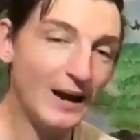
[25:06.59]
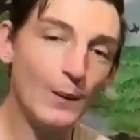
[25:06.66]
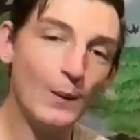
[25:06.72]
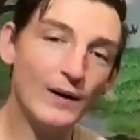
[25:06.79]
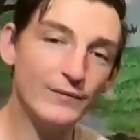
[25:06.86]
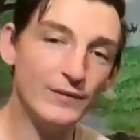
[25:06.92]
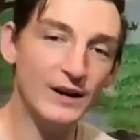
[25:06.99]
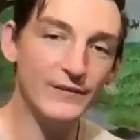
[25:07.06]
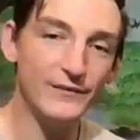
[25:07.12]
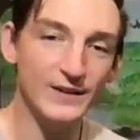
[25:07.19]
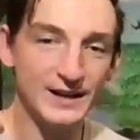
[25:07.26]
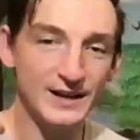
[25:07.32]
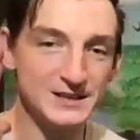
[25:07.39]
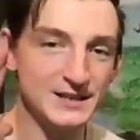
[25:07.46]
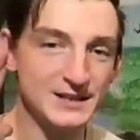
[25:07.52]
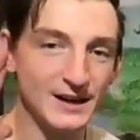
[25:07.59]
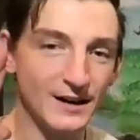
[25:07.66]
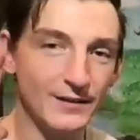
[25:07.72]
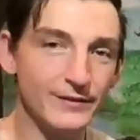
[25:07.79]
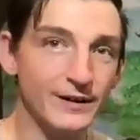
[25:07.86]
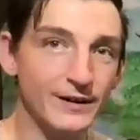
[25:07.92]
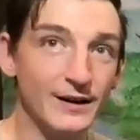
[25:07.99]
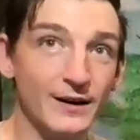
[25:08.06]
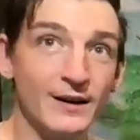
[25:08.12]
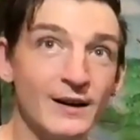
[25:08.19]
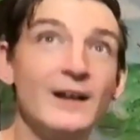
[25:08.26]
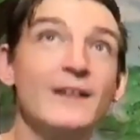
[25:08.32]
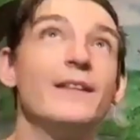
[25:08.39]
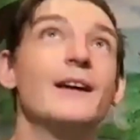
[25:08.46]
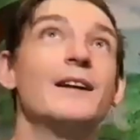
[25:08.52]
However, if it hits the other
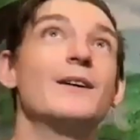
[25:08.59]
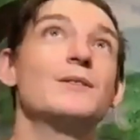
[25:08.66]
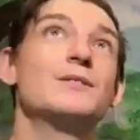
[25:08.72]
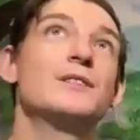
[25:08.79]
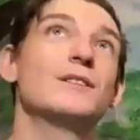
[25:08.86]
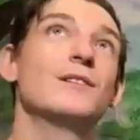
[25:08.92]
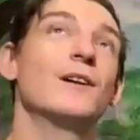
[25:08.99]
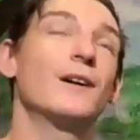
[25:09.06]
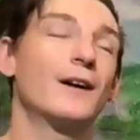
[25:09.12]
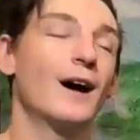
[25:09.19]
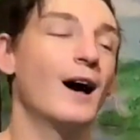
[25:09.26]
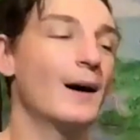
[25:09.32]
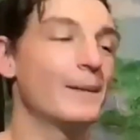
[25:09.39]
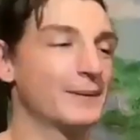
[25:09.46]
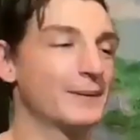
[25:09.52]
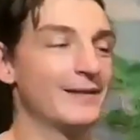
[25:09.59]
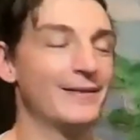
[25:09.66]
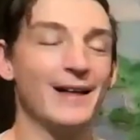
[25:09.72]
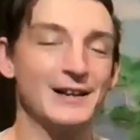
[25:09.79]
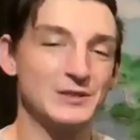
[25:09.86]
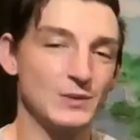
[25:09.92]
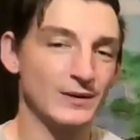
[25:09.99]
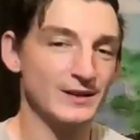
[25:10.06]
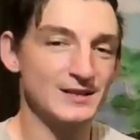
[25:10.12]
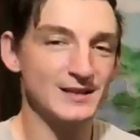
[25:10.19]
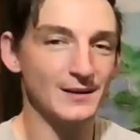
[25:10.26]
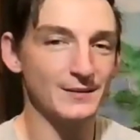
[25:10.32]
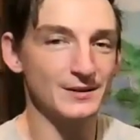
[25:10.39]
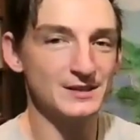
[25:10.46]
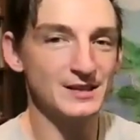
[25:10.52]
ear, they know to look up, and that's where
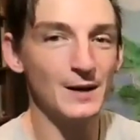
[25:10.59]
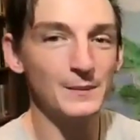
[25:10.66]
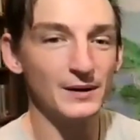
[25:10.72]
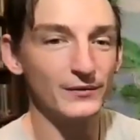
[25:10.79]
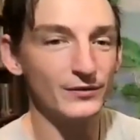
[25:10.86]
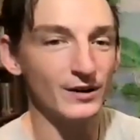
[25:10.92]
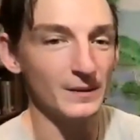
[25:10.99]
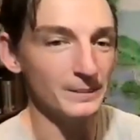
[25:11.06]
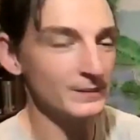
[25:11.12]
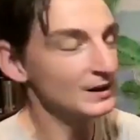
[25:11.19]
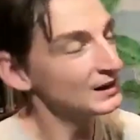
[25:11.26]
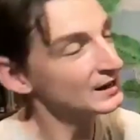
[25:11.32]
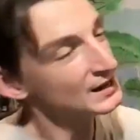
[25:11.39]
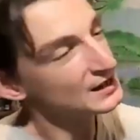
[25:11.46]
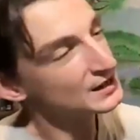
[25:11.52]
the sound is coming from.